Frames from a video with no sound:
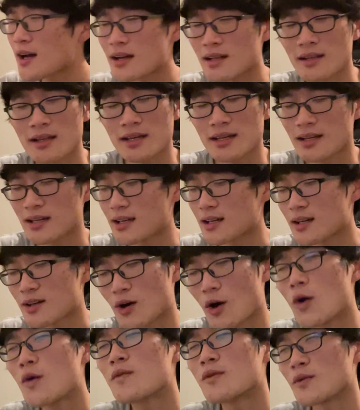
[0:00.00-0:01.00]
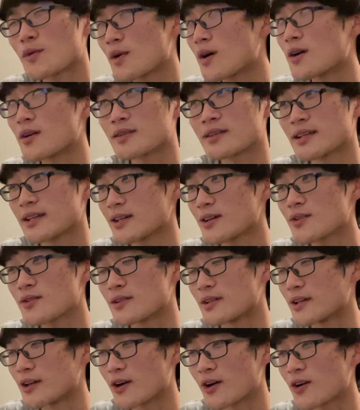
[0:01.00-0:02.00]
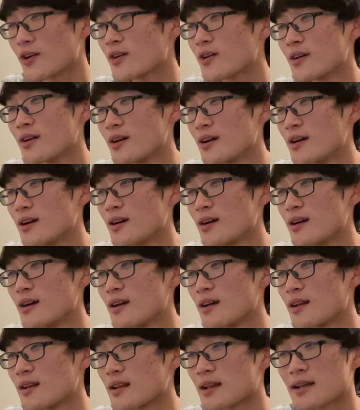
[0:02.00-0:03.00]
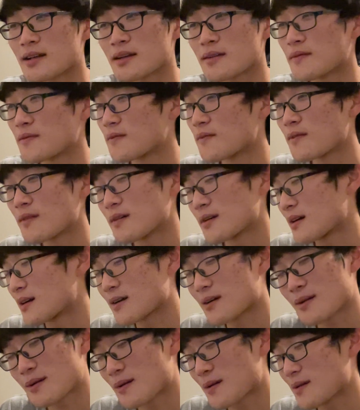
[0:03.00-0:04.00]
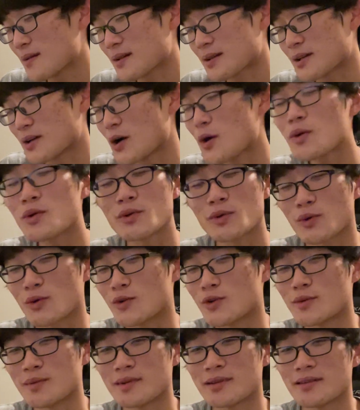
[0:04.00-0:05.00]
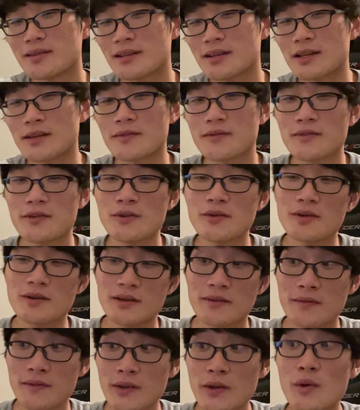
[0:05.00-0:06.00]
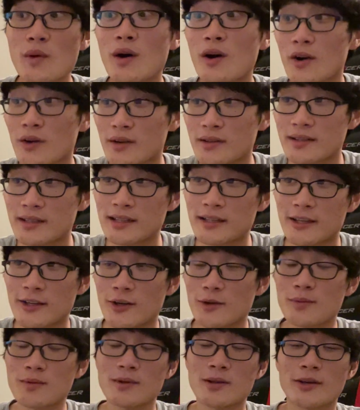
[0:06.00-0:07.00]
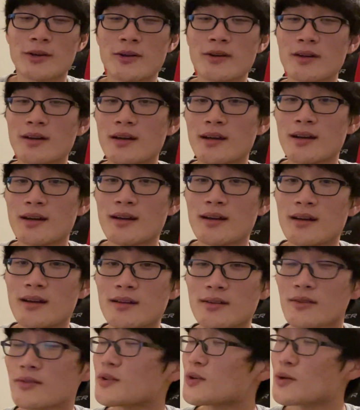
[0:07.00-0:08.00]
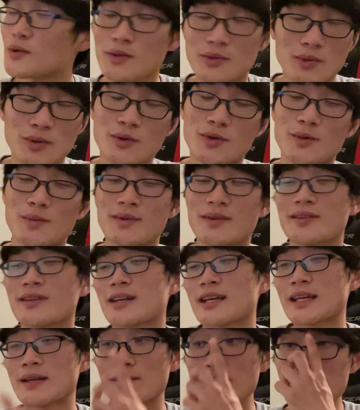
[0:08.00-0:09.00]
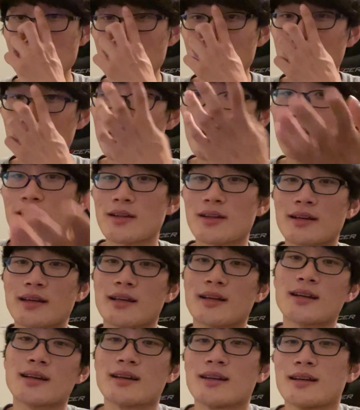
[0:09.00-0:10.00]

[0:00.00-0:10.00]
Like overall TLDR, like go to tournaments. Like if you are a DDR player, just go to tournaments. Like even if you're not like